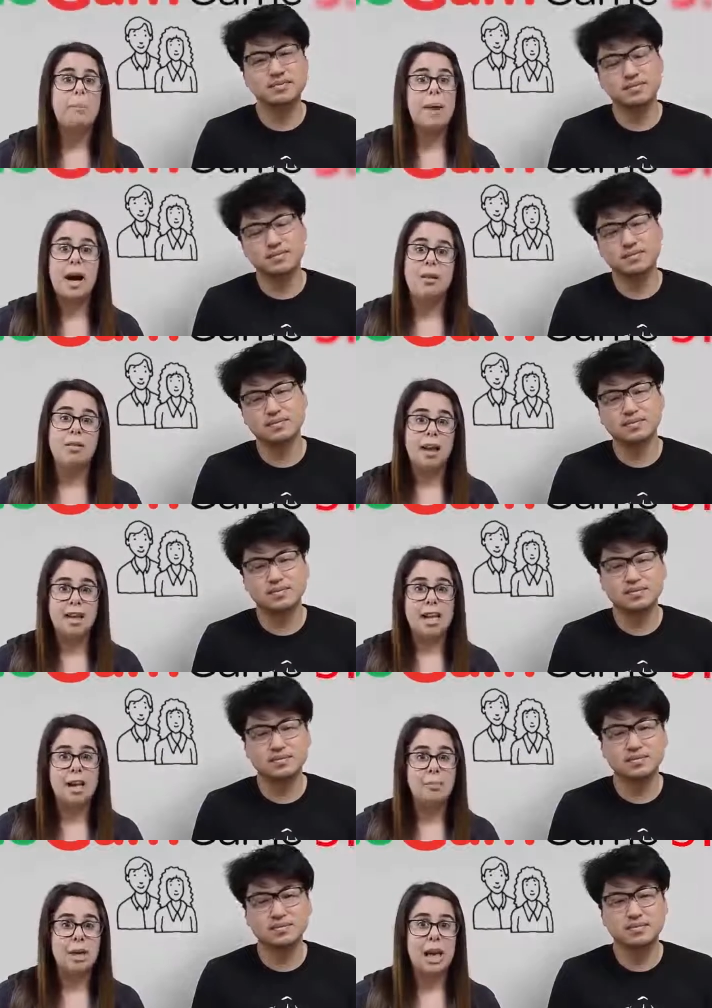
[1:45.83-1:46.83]
Speaker 1: about
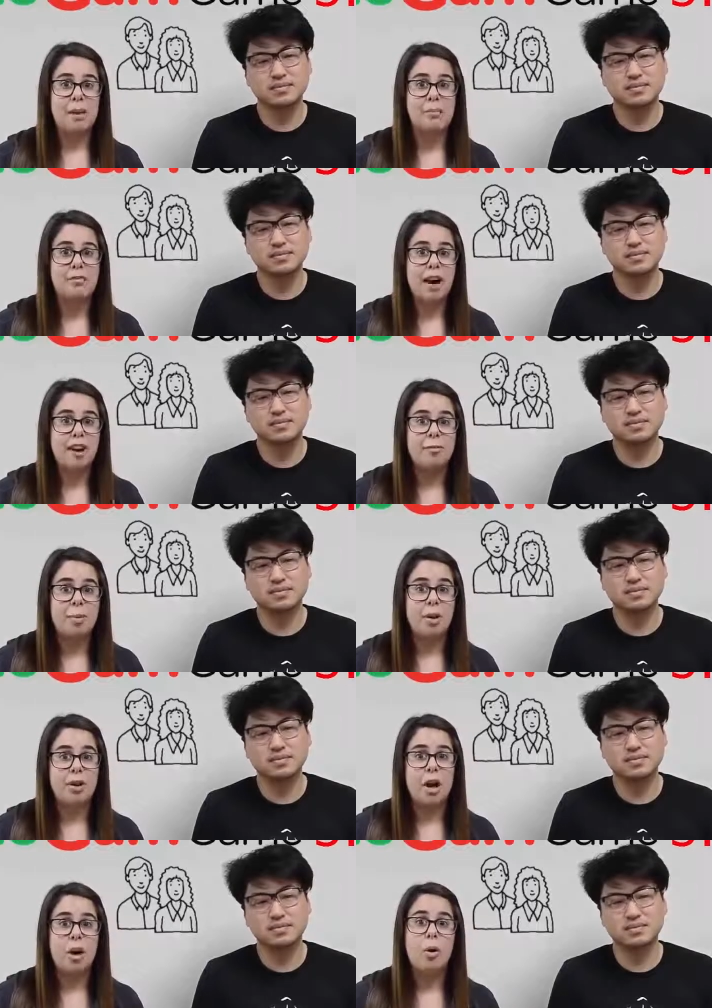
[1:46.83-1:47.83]
liteCam Game
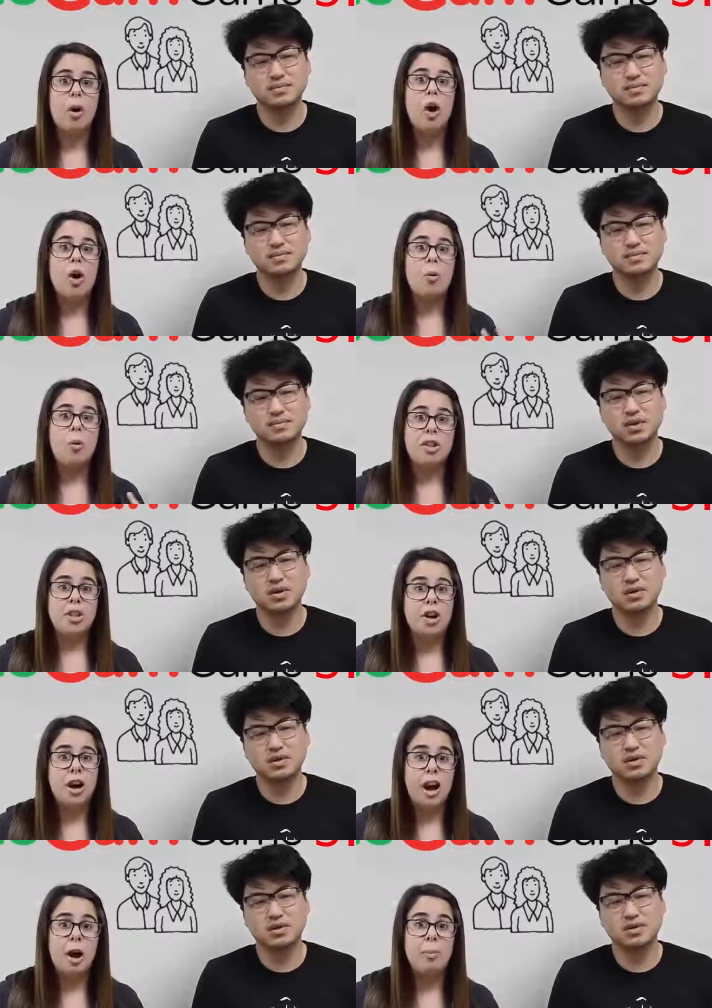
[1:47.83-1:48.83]
5.0. With
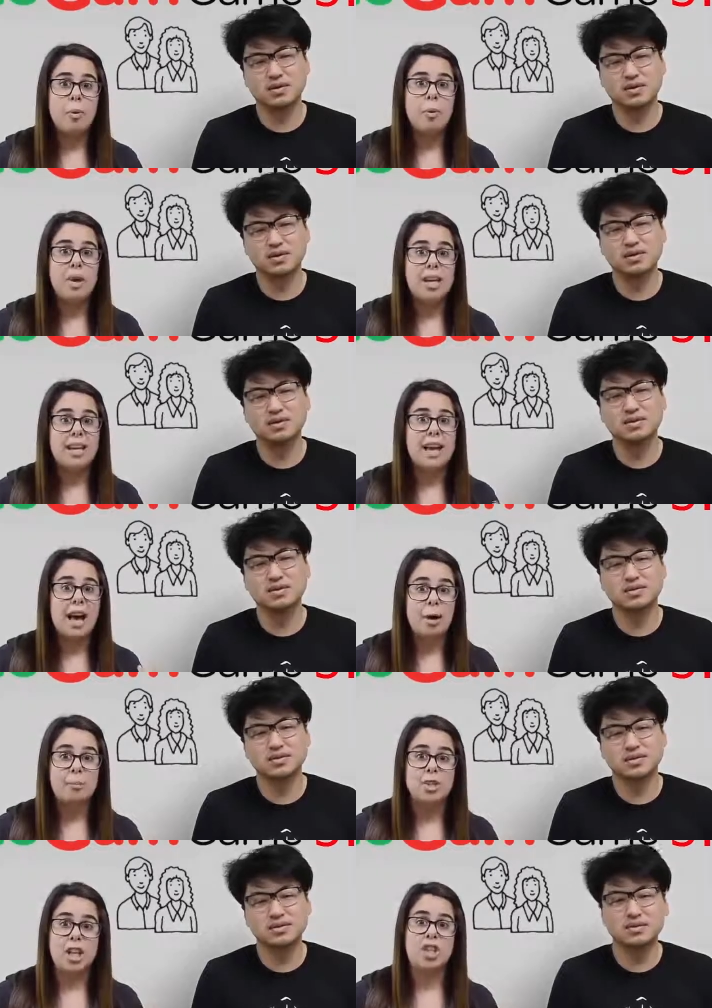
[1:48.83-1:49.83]
your help, we can
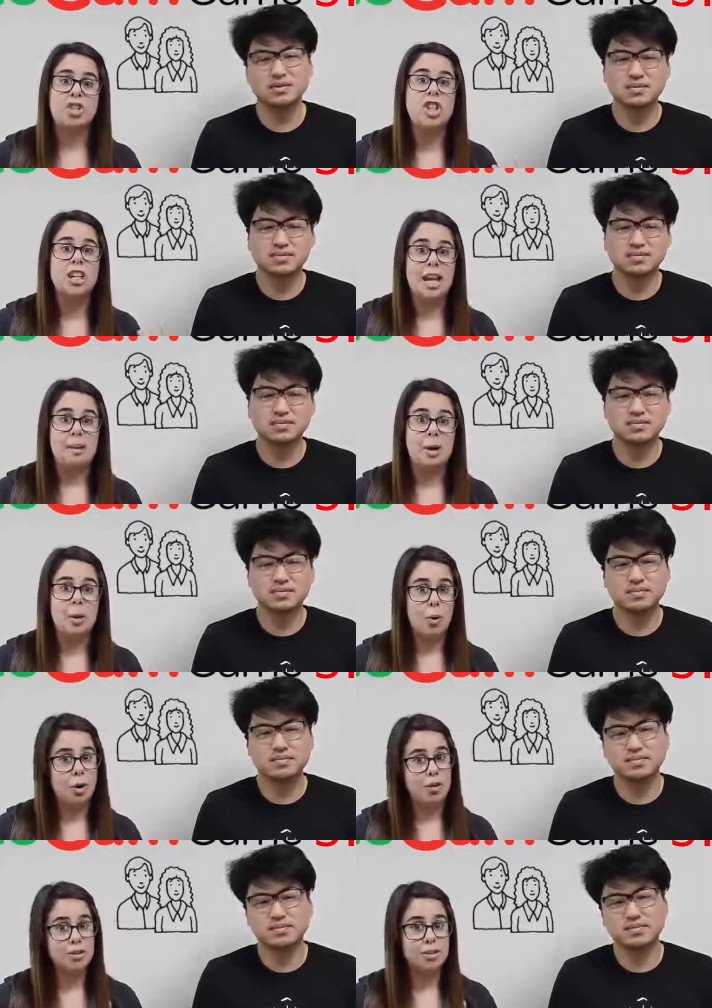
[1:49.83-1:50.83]
help change the gaming
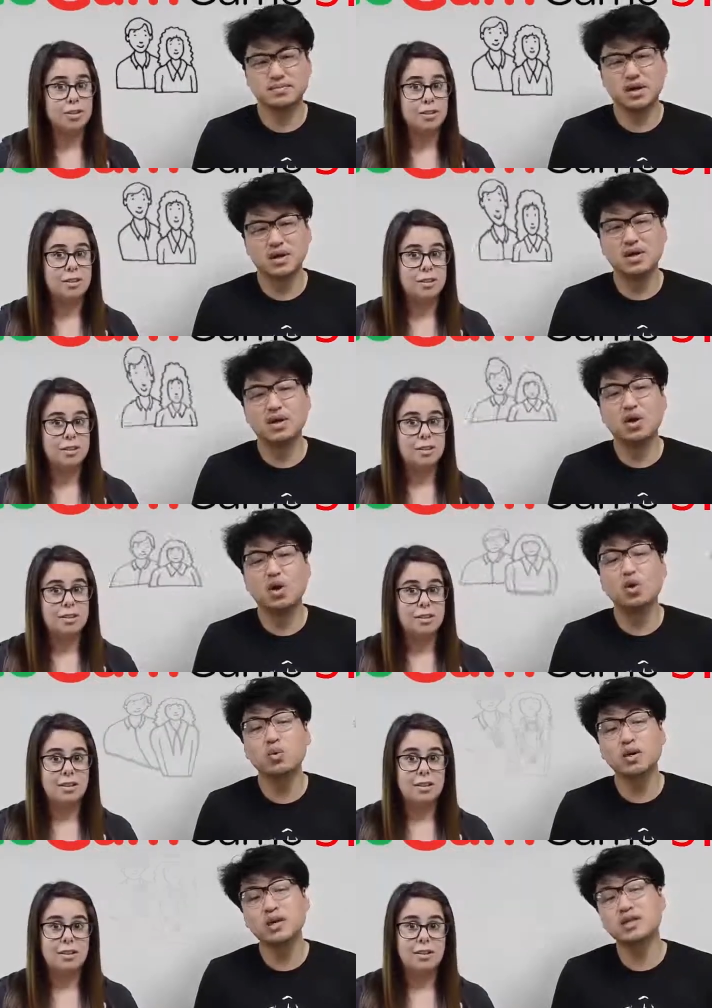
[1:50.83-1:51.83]
world.
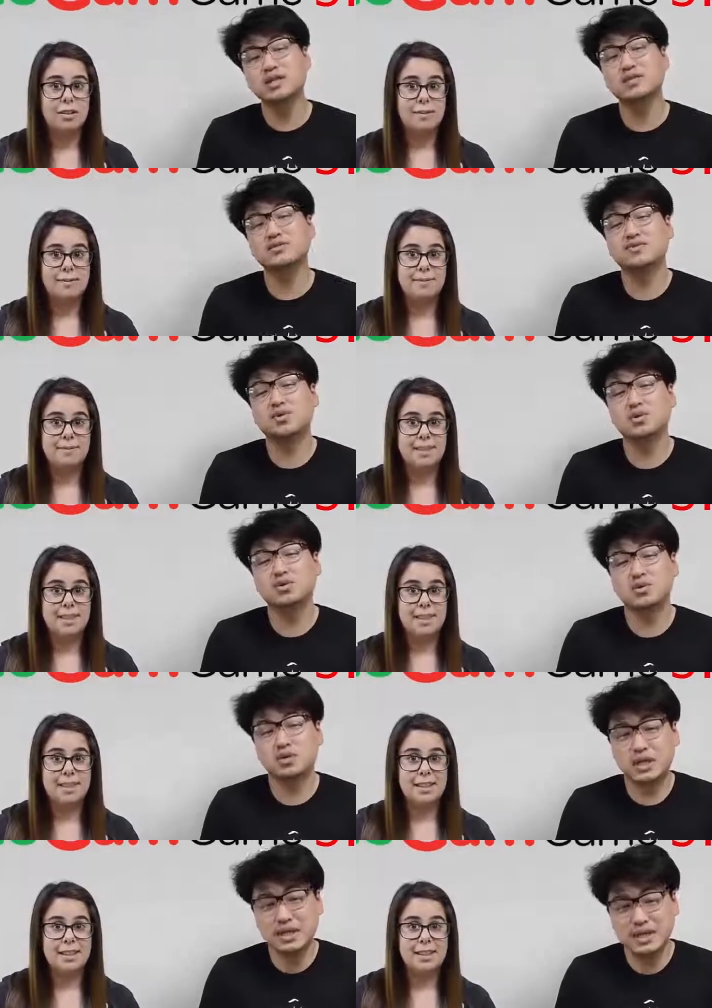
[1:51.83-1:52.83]
Speaker 2: All we need is for
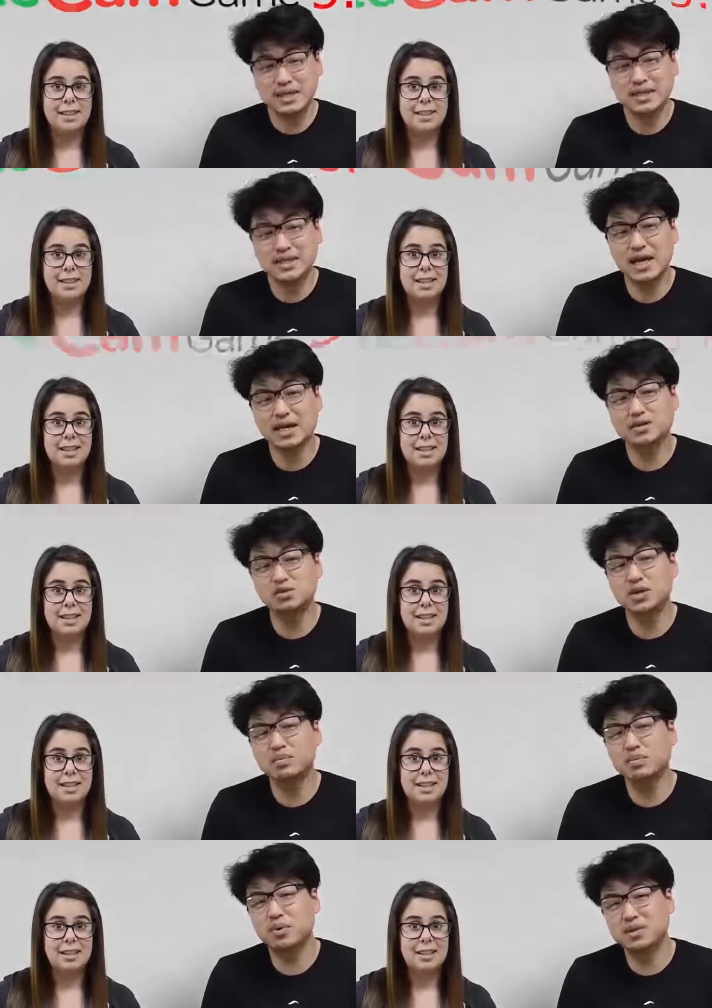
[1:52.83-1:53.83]
to click that
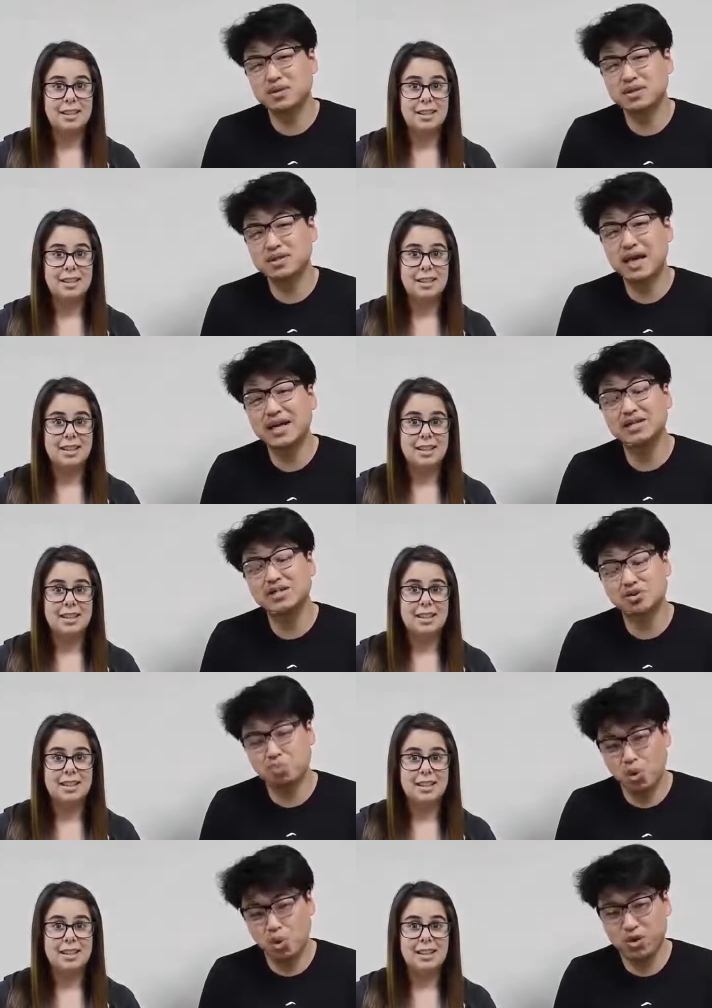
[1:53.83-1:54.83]
green button and
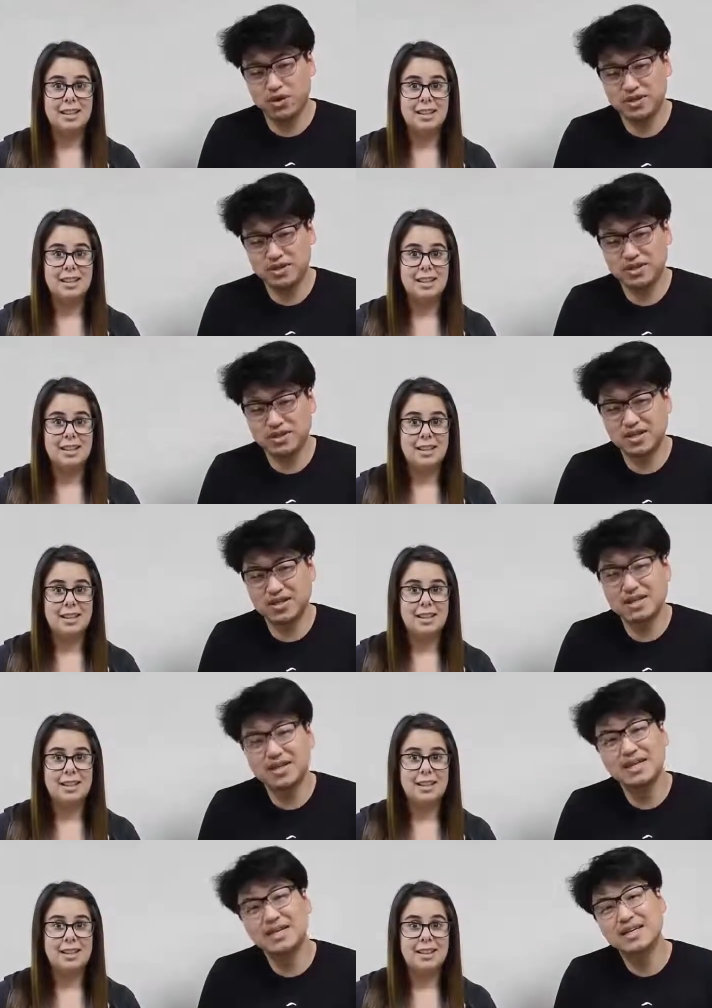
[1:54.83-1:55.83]
support us.
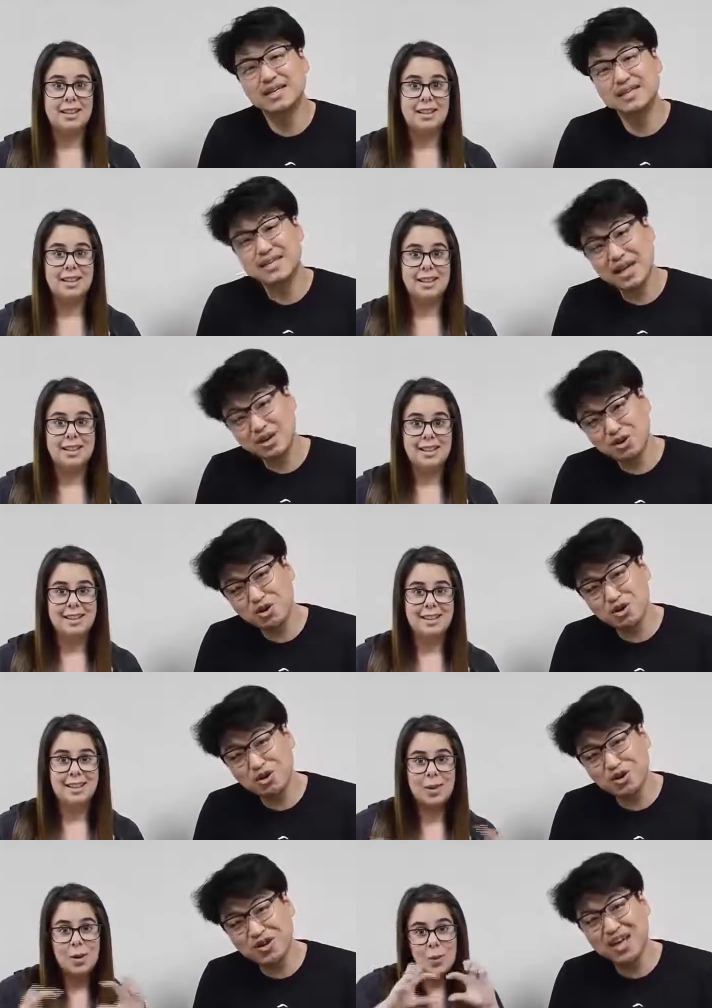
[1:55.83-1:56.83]
Thank
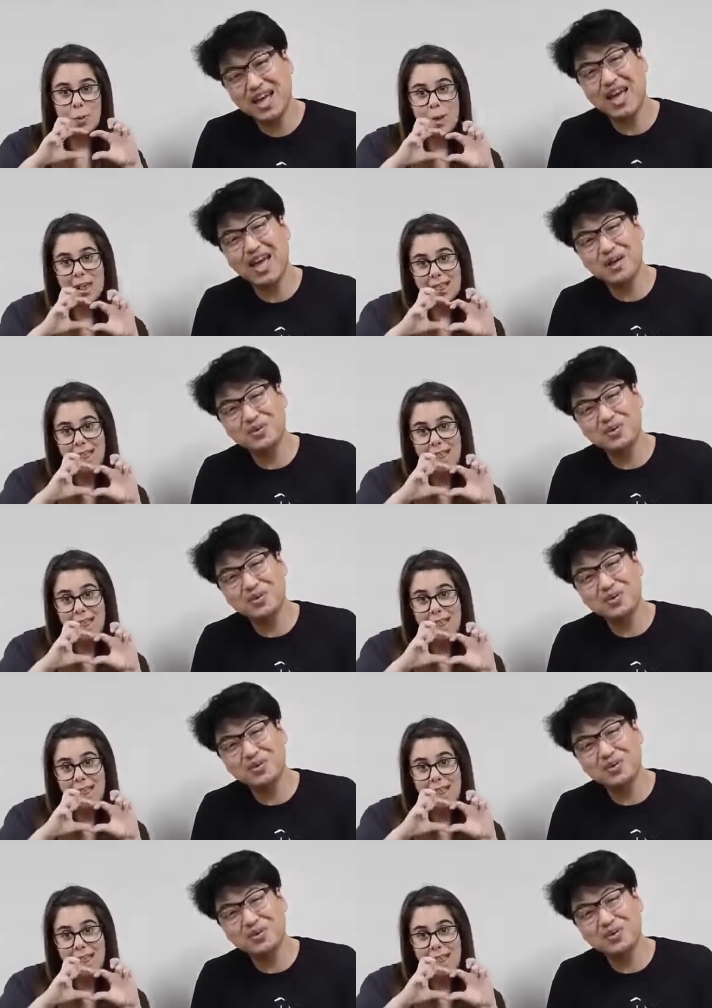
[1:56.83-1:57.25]
you, we and